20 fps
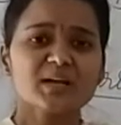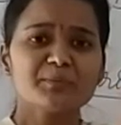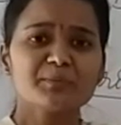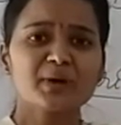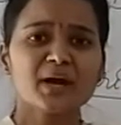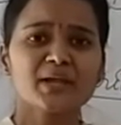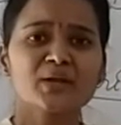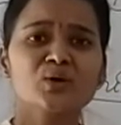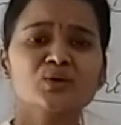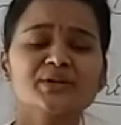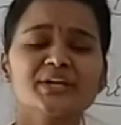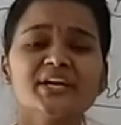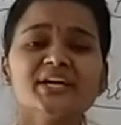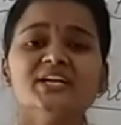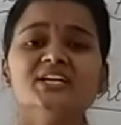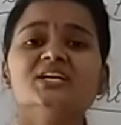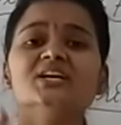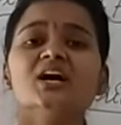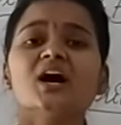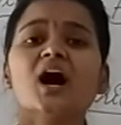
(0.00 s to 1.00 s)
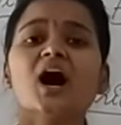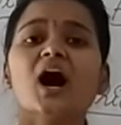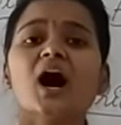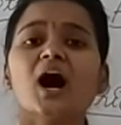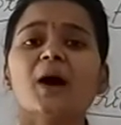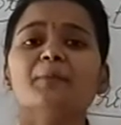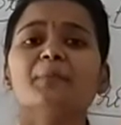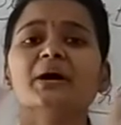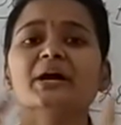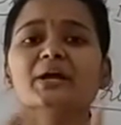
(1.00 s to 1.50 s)
Biotic,
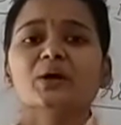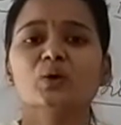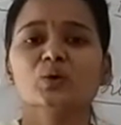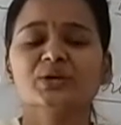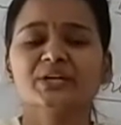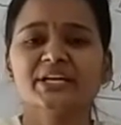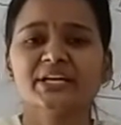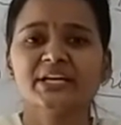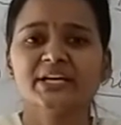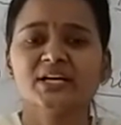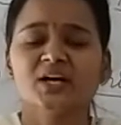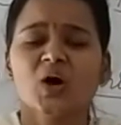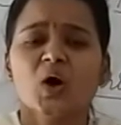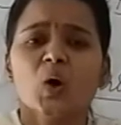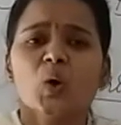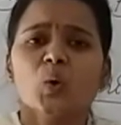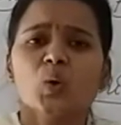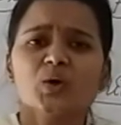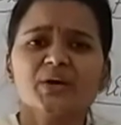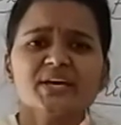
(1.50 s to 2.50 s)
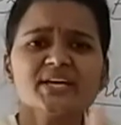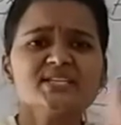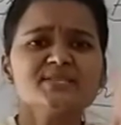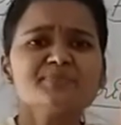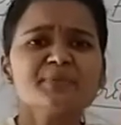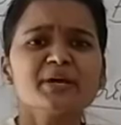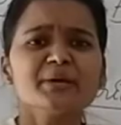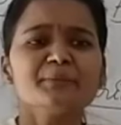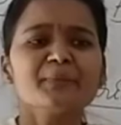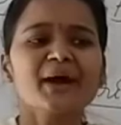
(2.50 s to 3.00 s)
abiotic. What
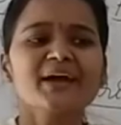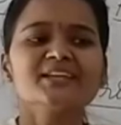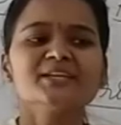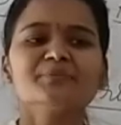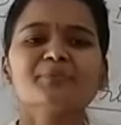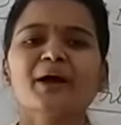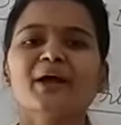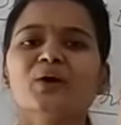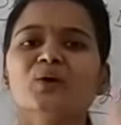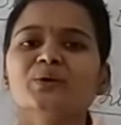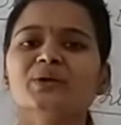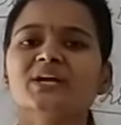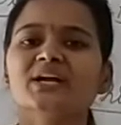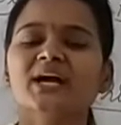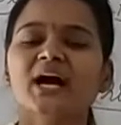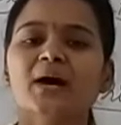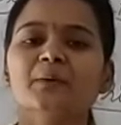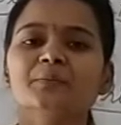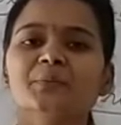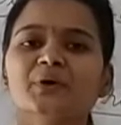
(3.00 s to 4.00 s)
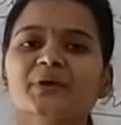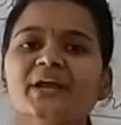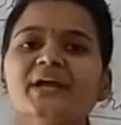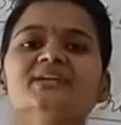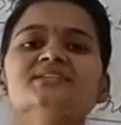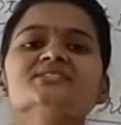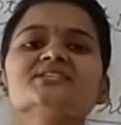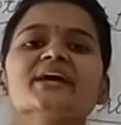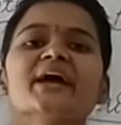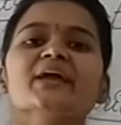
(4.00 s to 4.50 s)
is meant by the biotic
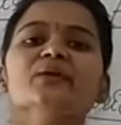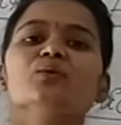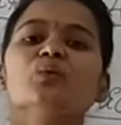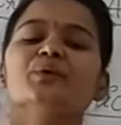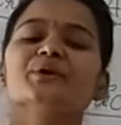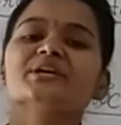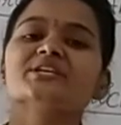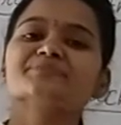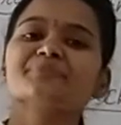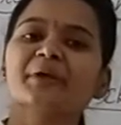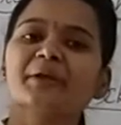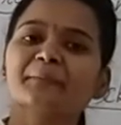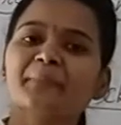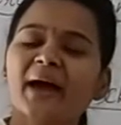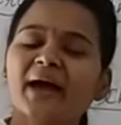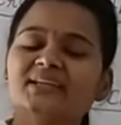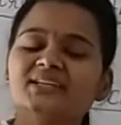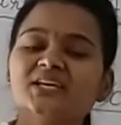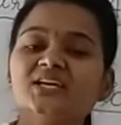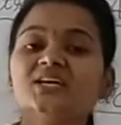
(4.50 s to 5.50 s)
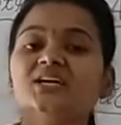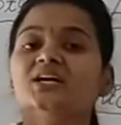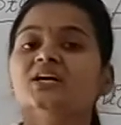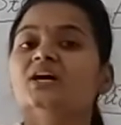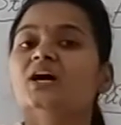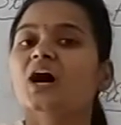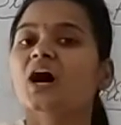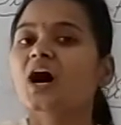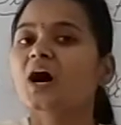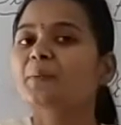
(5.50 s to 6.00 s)
components and what is meant by the
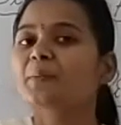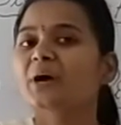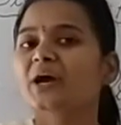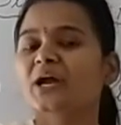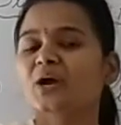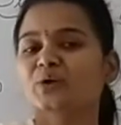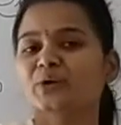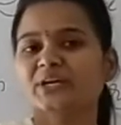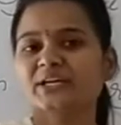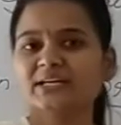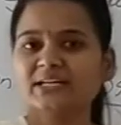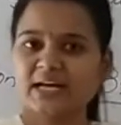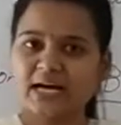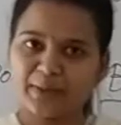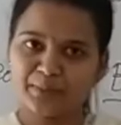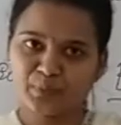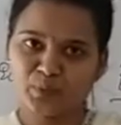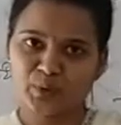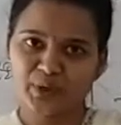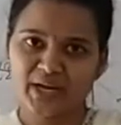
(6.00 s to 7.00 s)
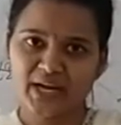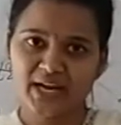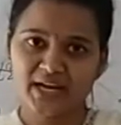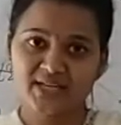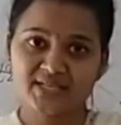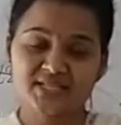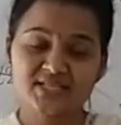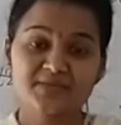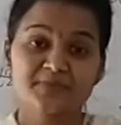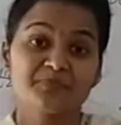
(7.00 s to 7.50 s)
abiotic
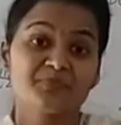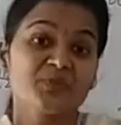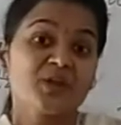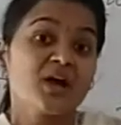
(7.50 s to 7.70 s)
components?